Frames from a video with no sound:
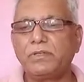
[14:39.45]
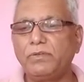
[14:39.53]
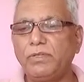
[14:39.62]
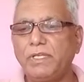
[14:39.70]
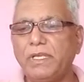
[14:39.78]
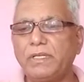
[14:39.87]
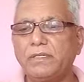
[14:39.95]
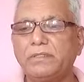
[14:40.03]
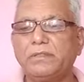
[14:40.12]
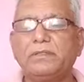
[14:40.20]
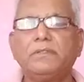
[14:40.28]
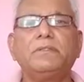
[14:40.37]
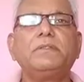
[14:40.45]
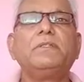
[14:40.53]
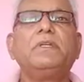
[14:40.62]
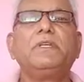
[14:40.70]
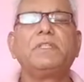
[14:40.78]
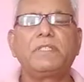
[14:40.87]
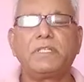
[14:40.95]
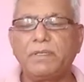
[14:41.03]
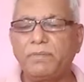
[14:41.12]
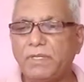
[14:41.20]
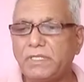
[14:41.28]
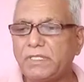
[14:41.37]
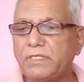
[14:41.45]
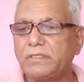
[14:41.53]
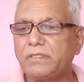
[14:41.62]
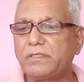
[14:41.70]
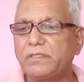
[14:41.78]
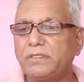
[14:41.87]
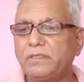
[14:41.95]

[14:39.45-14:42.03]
to hear such applications.